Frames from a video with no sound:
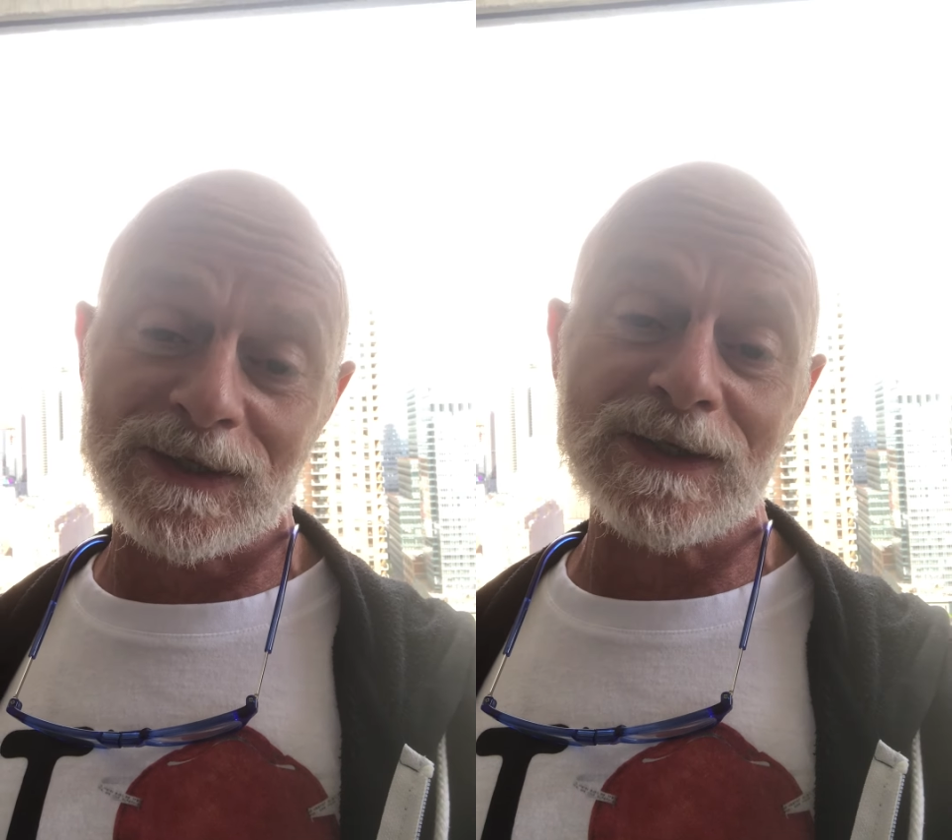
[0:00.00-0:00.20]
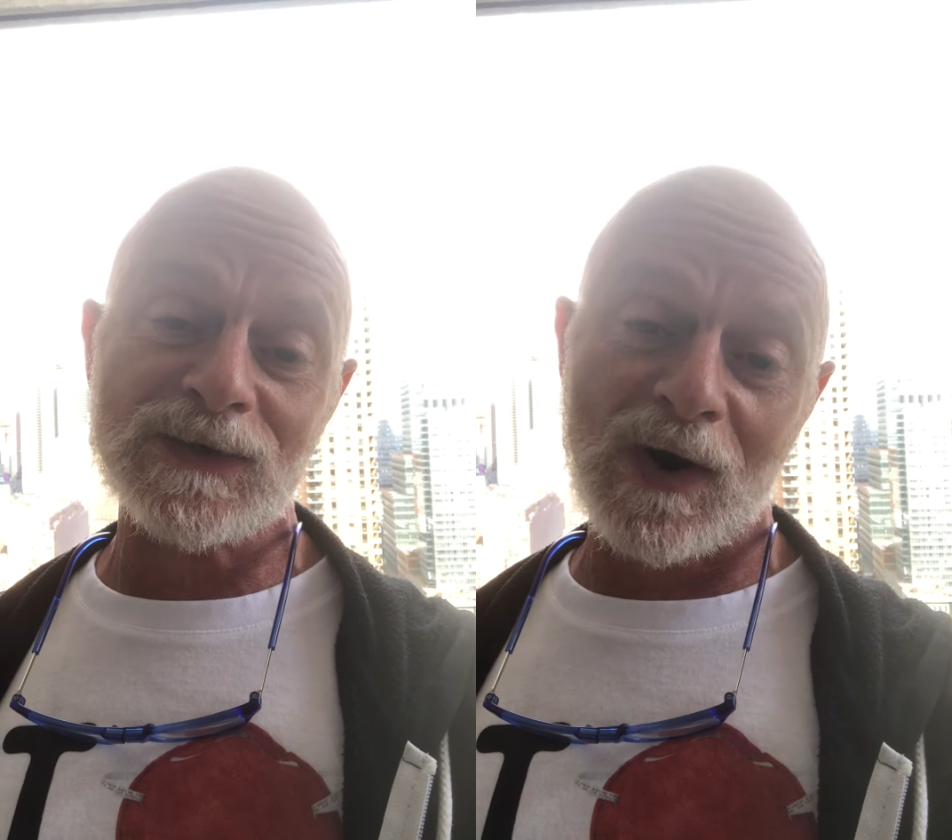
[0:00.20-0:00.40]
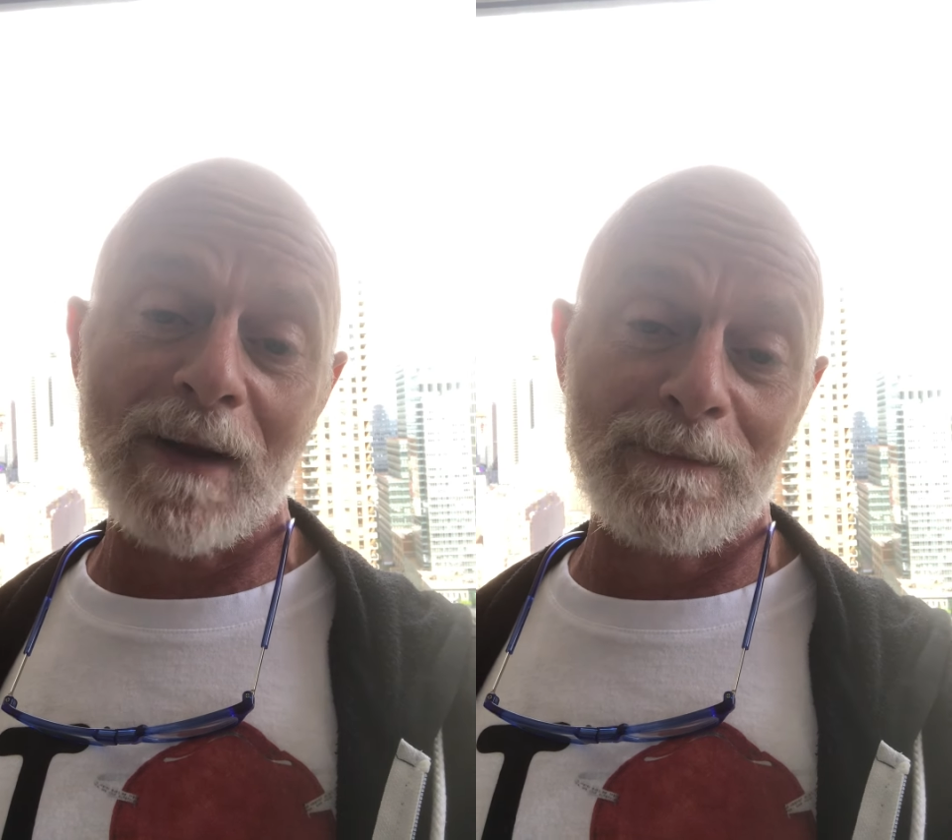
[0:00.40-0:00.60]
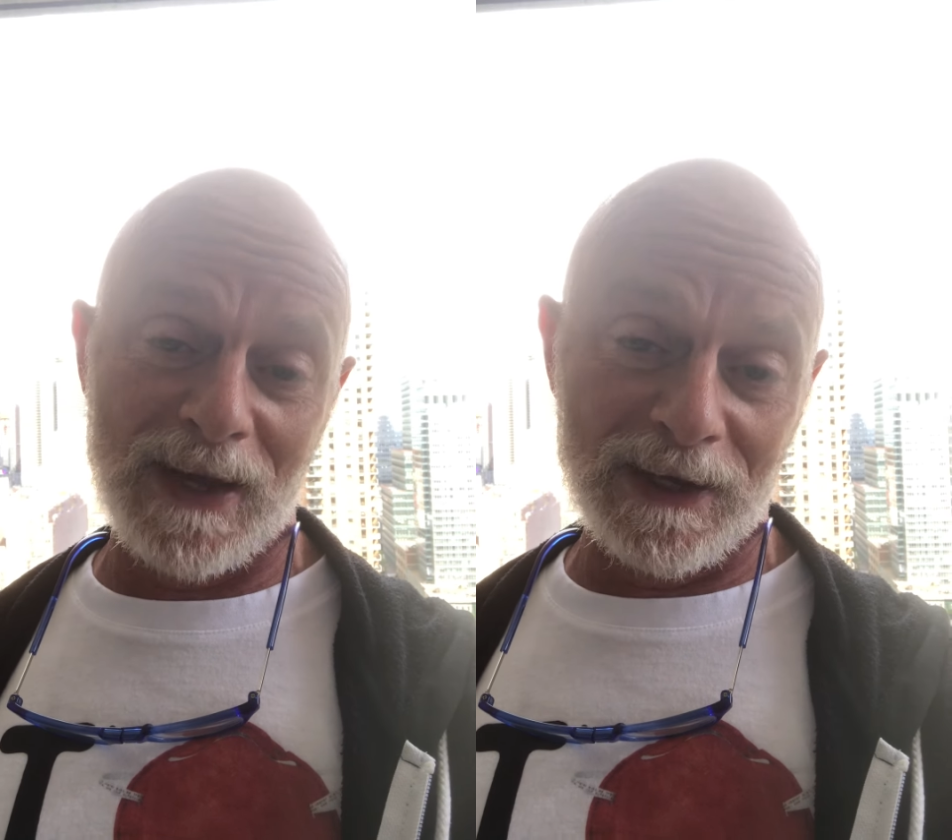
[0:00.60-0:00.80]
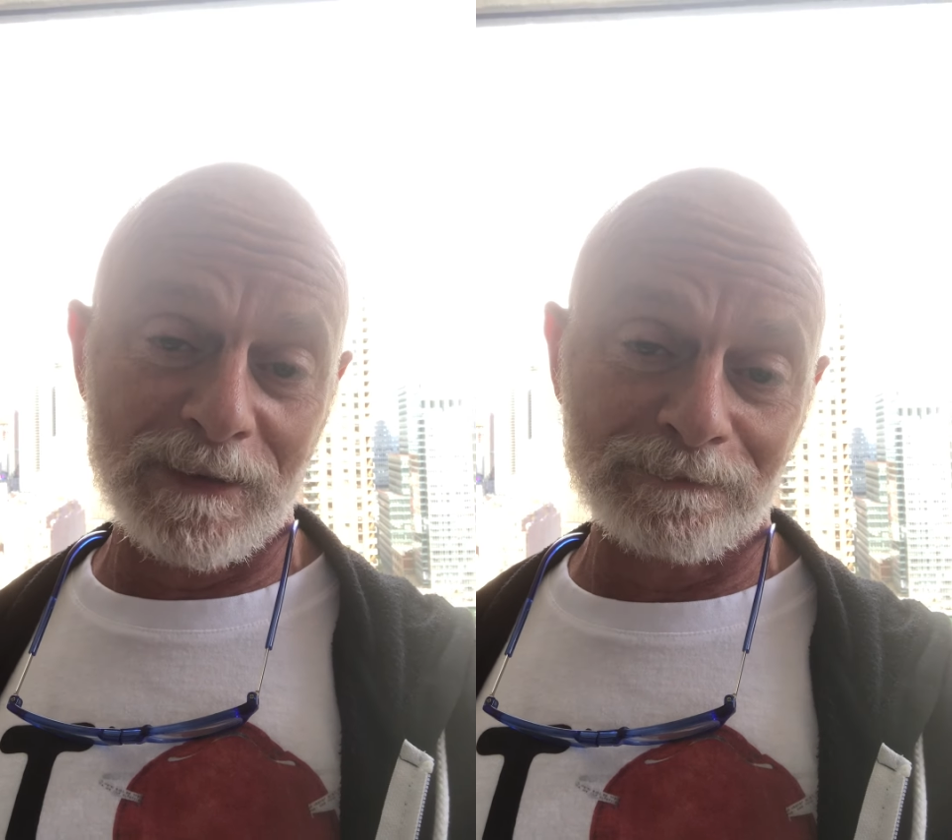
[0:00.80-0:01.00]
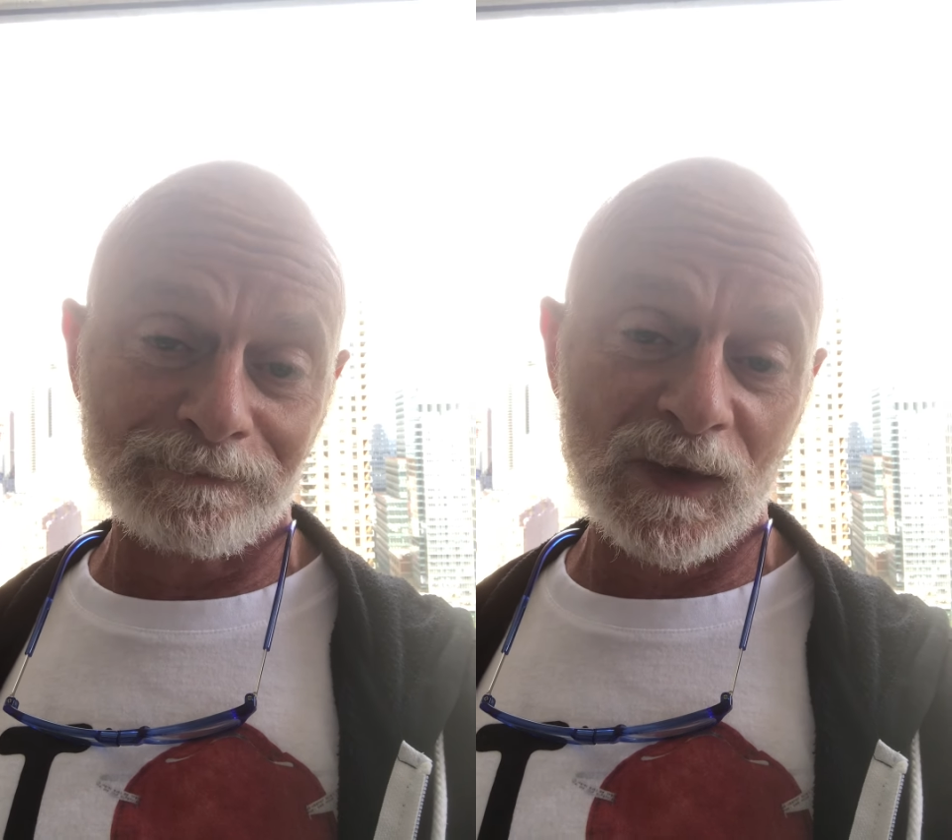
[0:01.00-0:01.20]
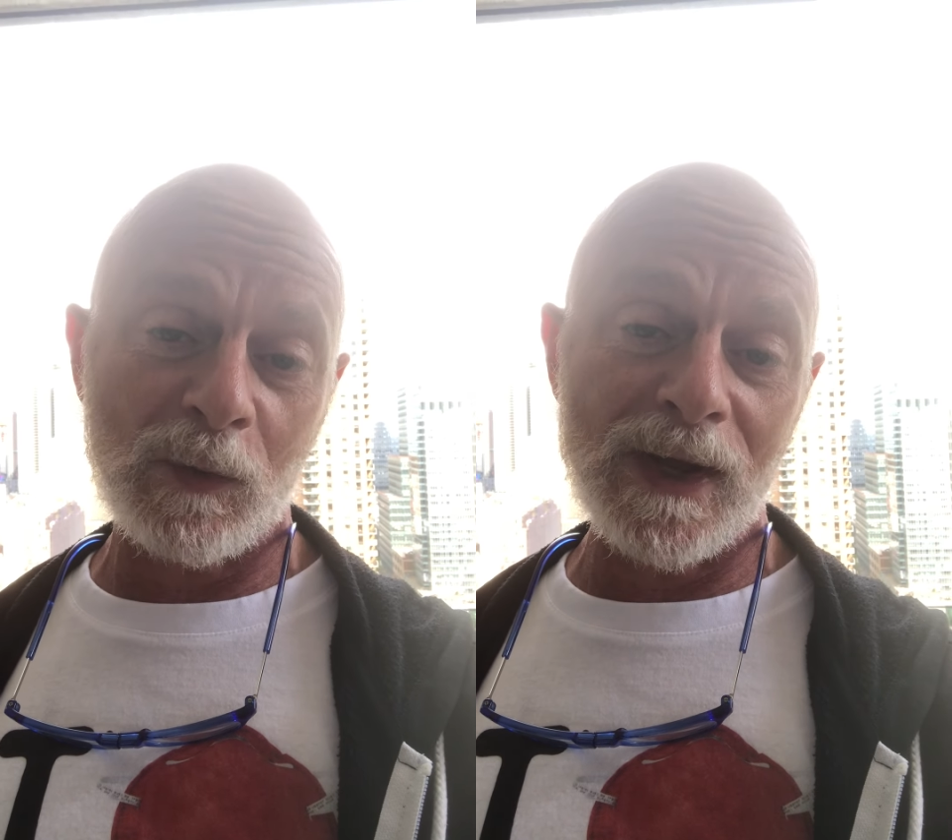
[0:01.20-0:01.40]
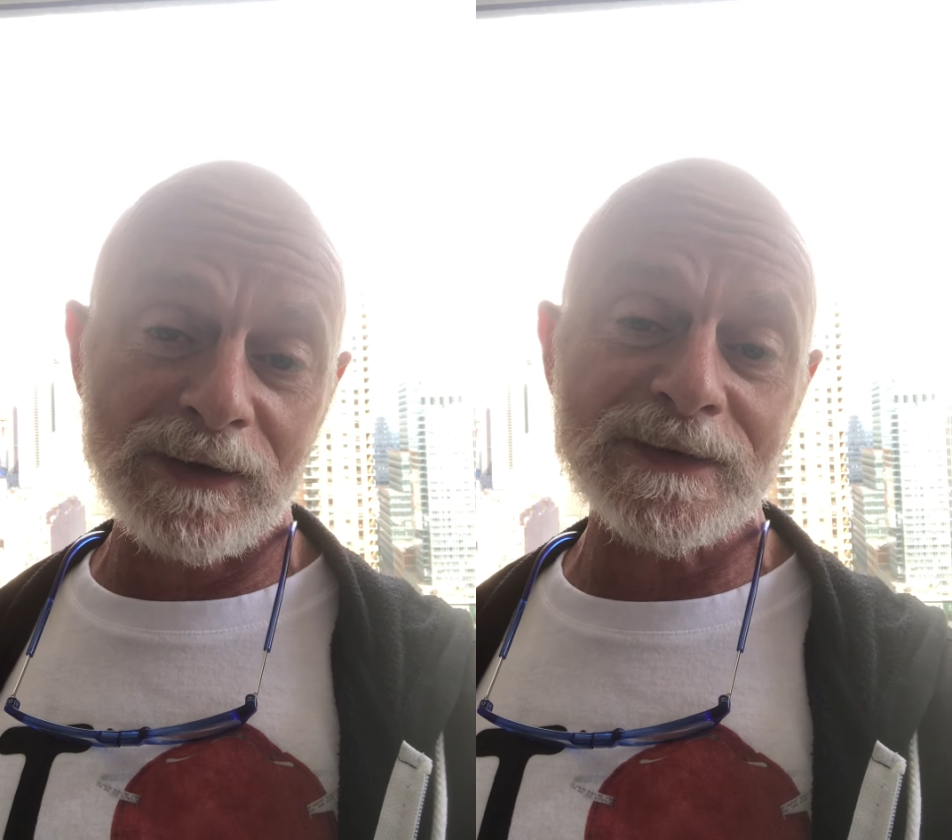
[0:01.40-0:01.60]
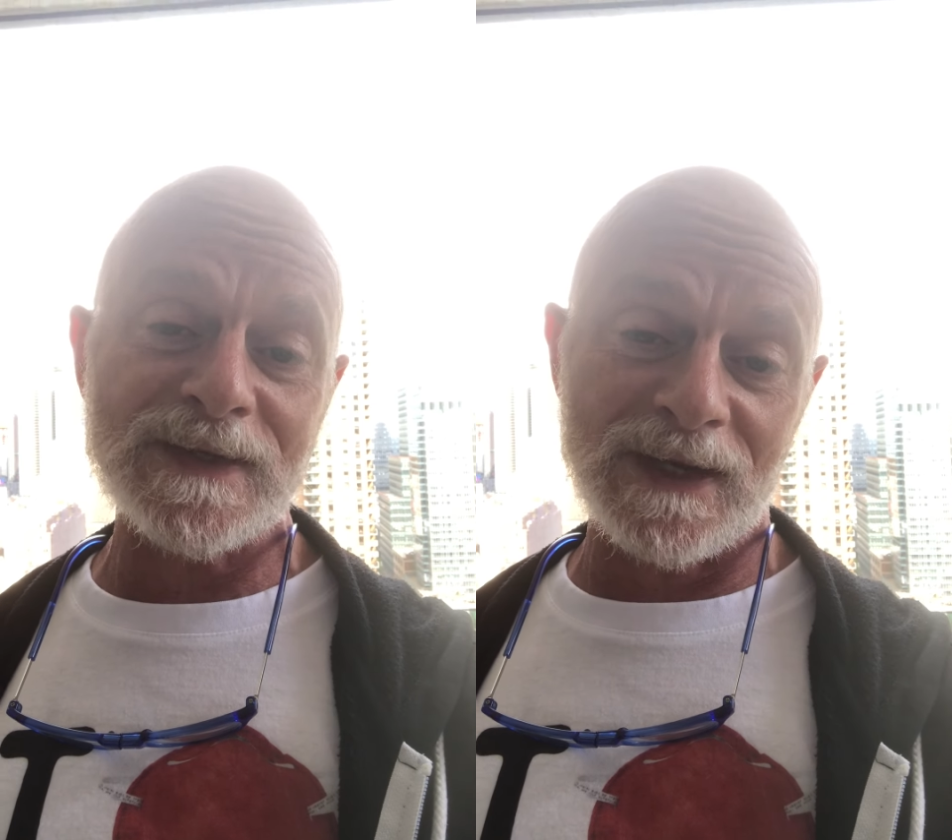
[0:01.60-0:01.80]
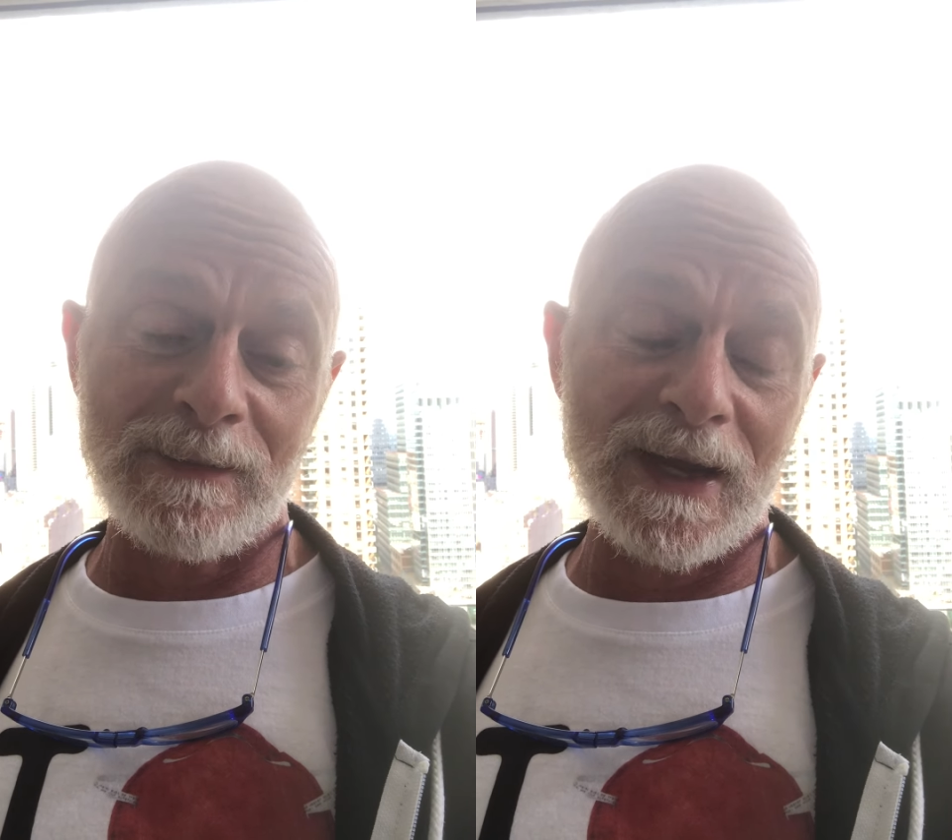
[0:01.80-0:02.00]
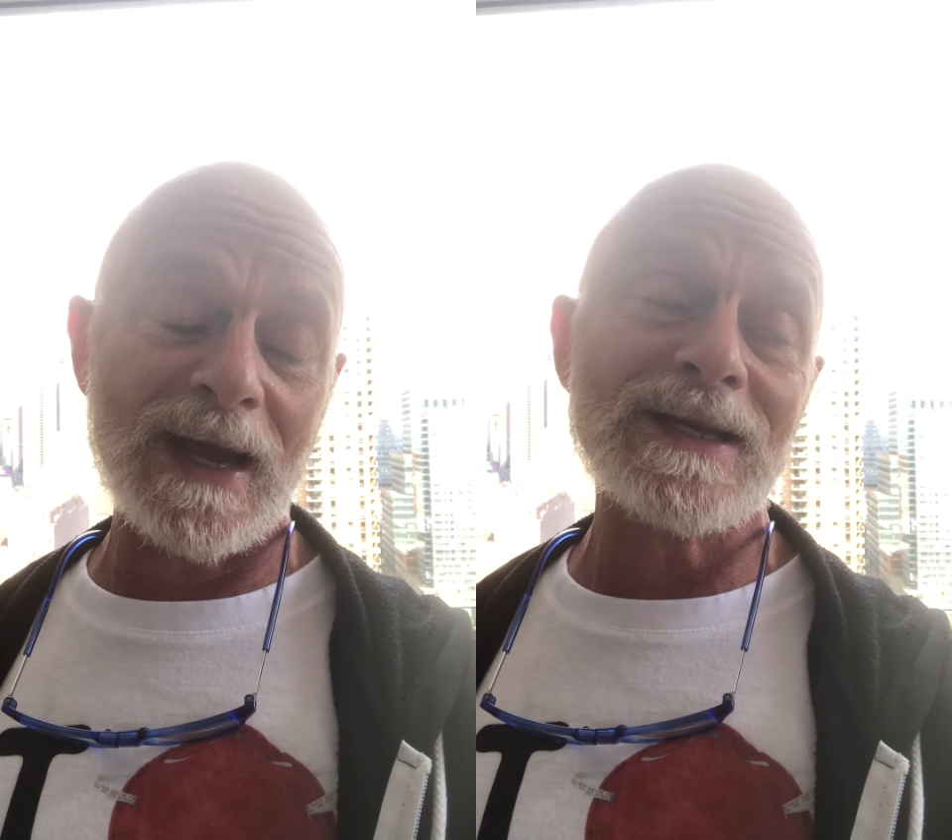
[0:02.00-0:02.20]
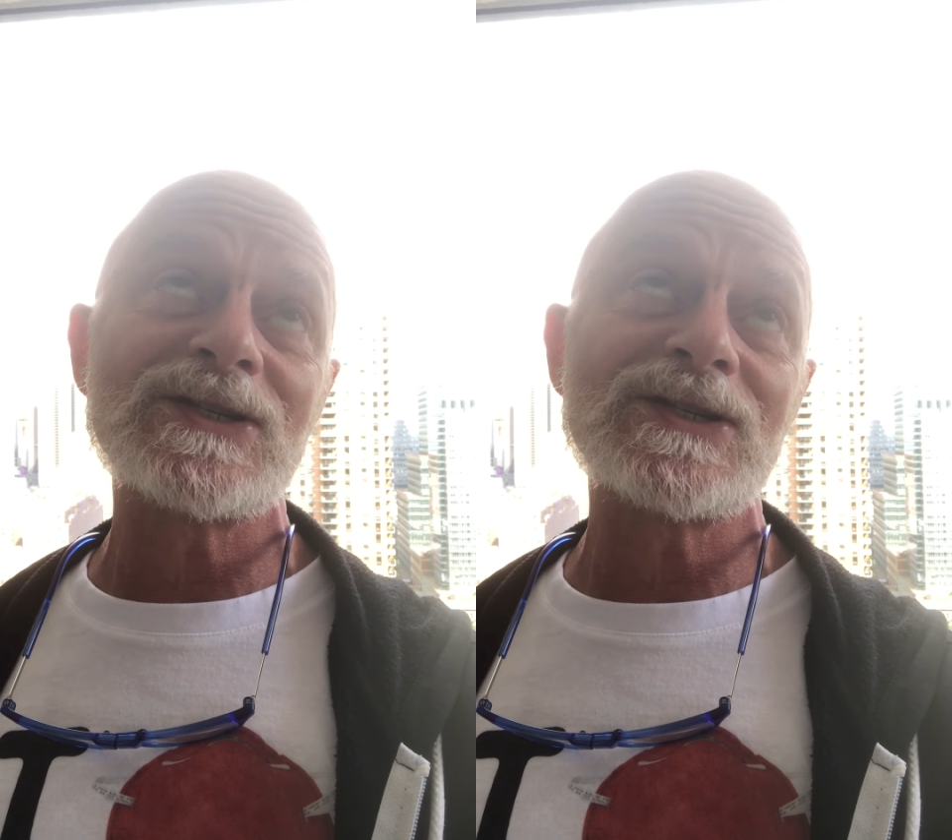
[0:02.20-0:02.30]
to describe me, the way you see me, it